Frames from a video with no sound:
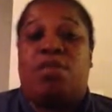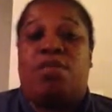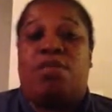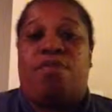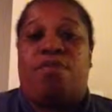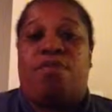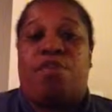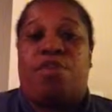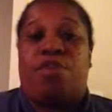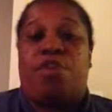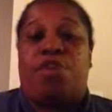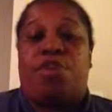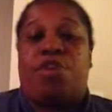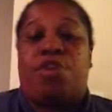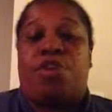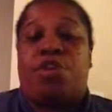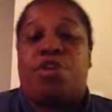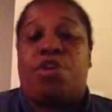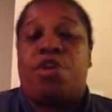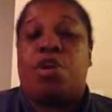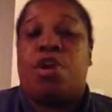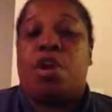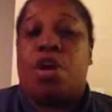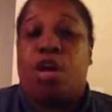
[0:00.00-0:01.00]

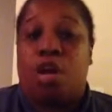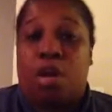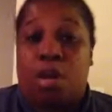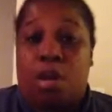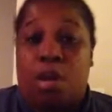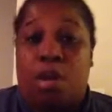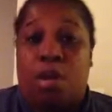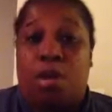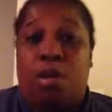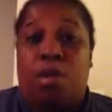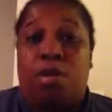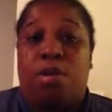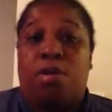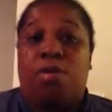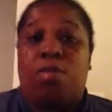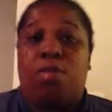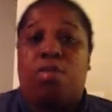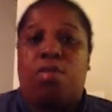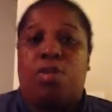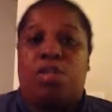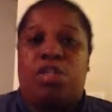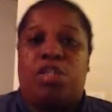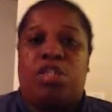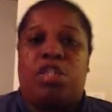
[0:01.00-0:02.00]
further along,
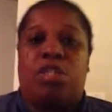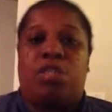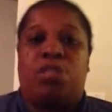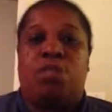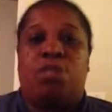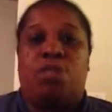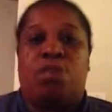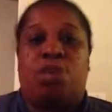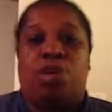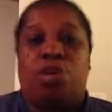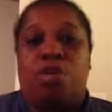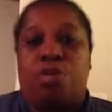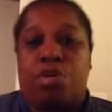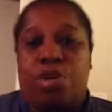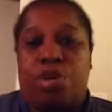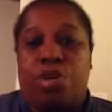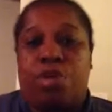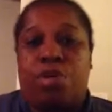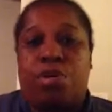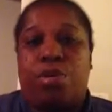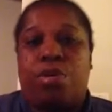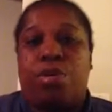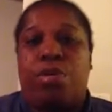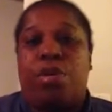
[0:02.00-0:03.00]
which is more
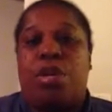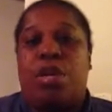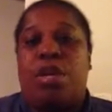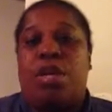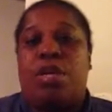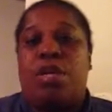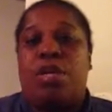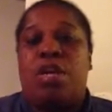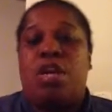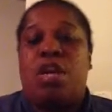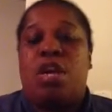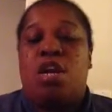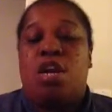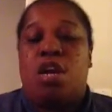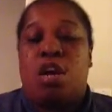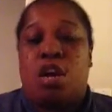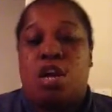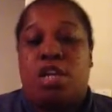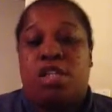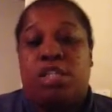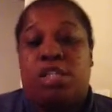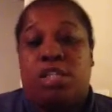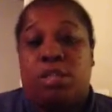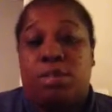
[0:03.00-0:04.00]
critical and
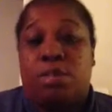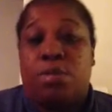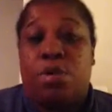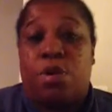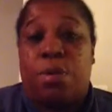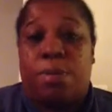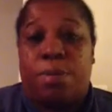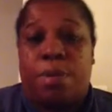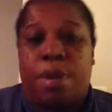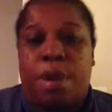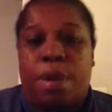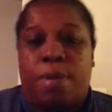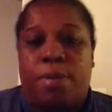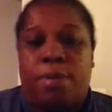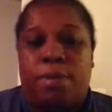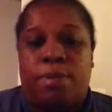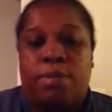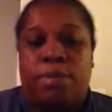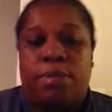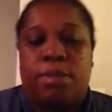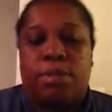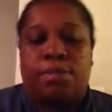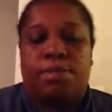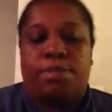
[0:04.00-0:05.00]
causes more
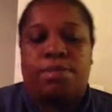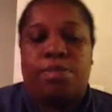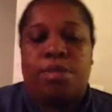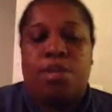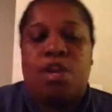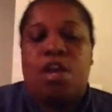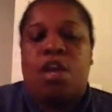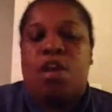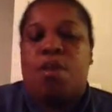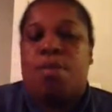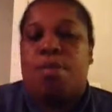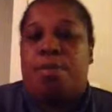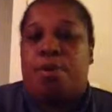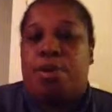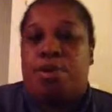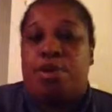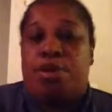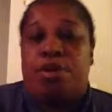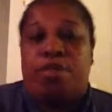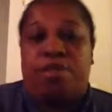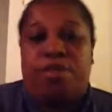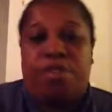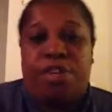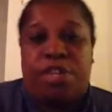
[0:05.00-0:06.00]
problems.
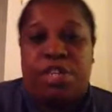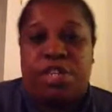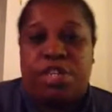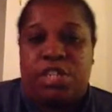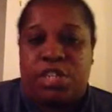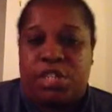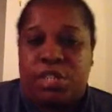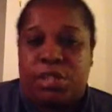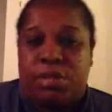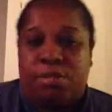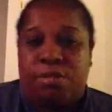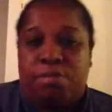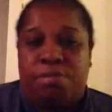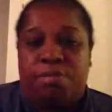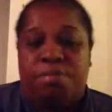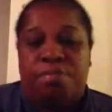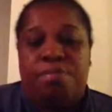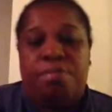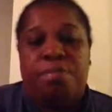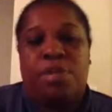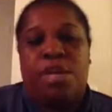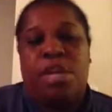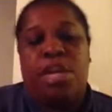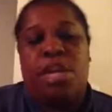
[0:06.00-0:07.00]
Blurred vision,
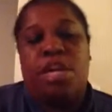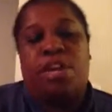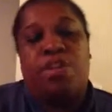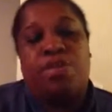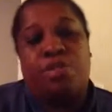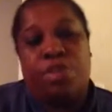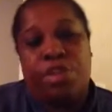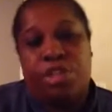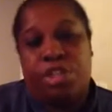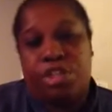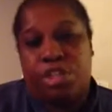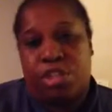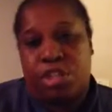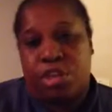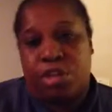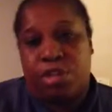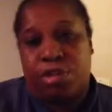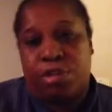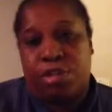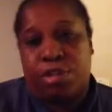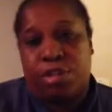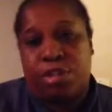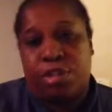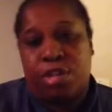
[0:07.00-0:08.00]
increased
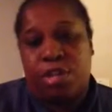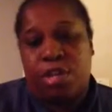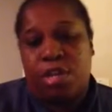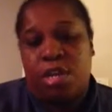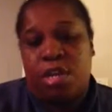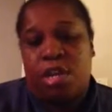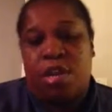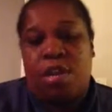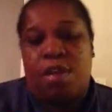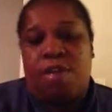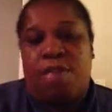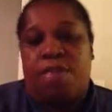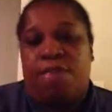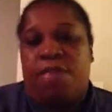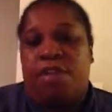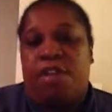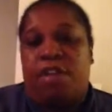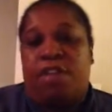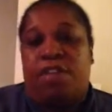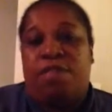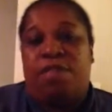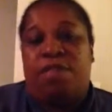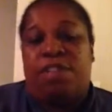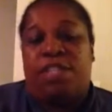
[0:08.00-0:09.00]
thirst,
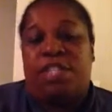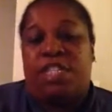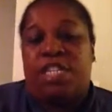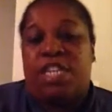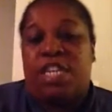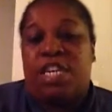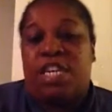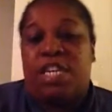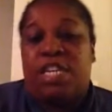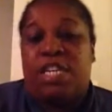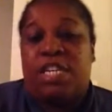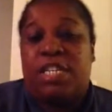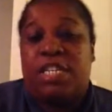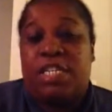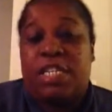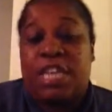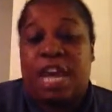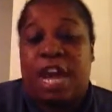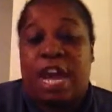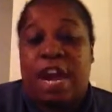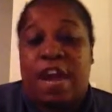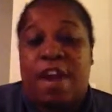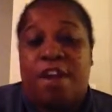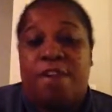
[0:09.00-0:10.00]
feeling fatigued and
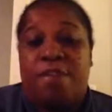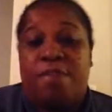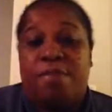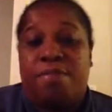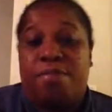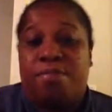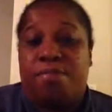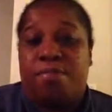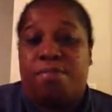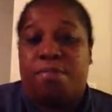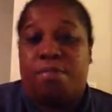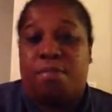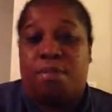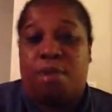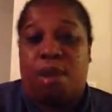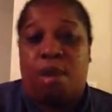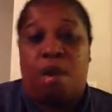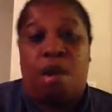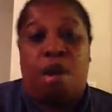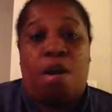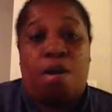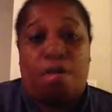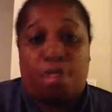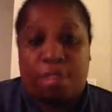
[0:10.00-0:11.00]
tired
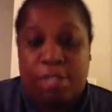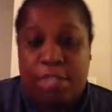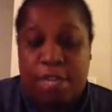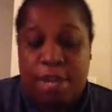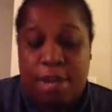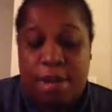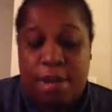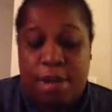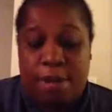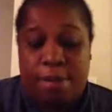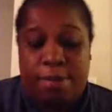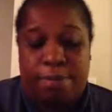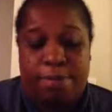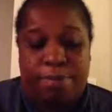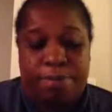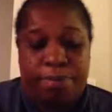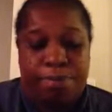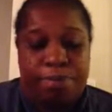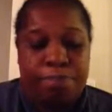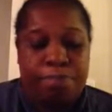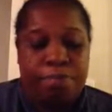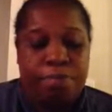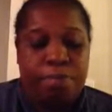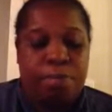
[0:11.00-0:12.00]
all the time,
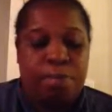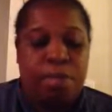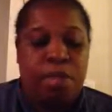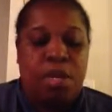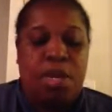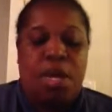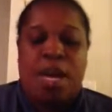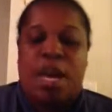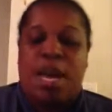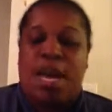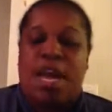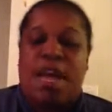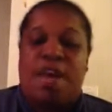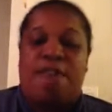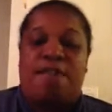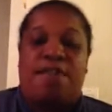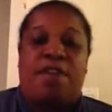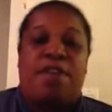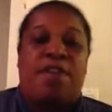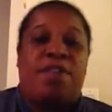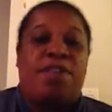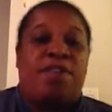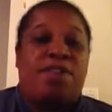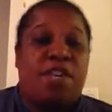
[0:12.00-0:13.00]

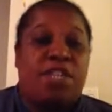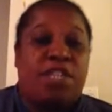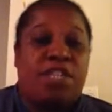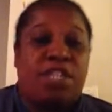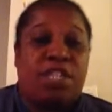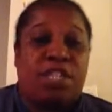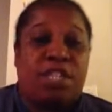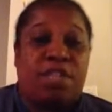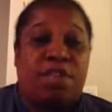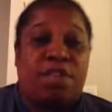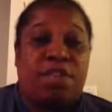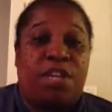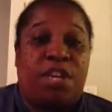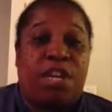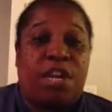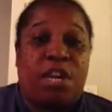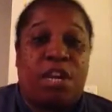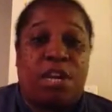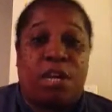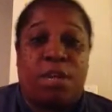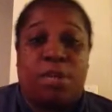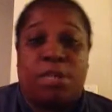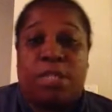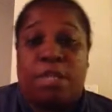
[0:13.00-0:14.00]
having infections of the
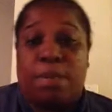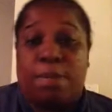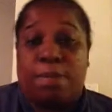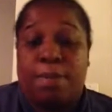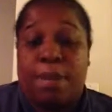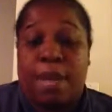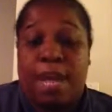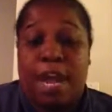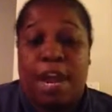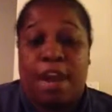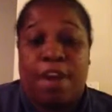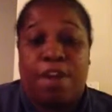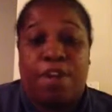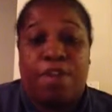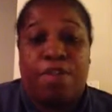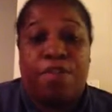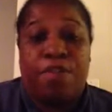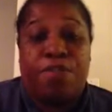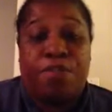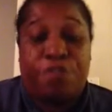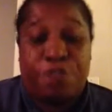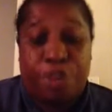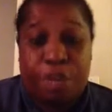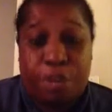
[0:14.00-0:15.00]
gums and bladder
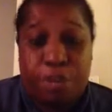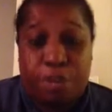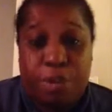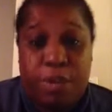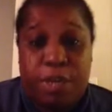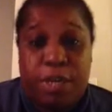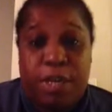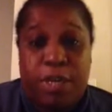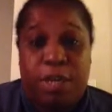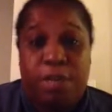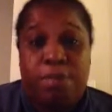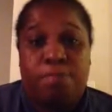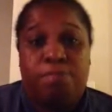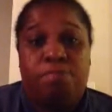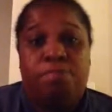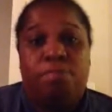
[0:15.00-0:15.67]
frequently,